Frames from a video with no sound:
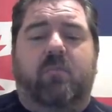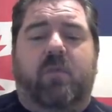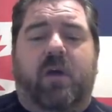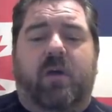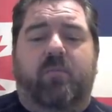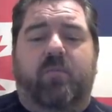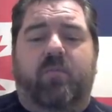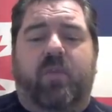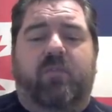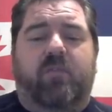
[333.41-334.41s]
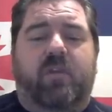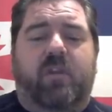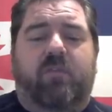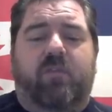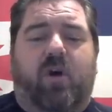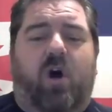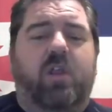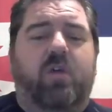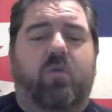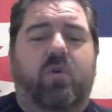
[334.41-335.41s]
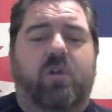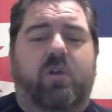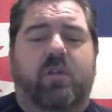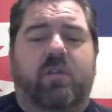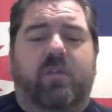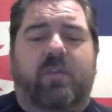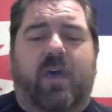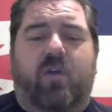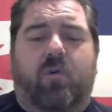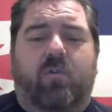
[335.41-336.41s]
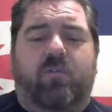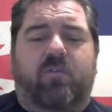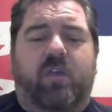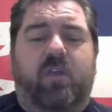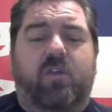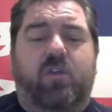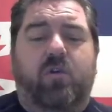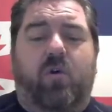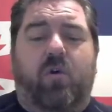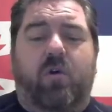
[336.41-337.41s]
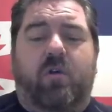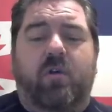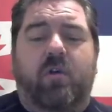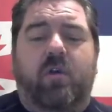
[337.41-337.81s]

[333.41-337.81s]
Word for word: um, even even Hollywood, that whole scene, New York.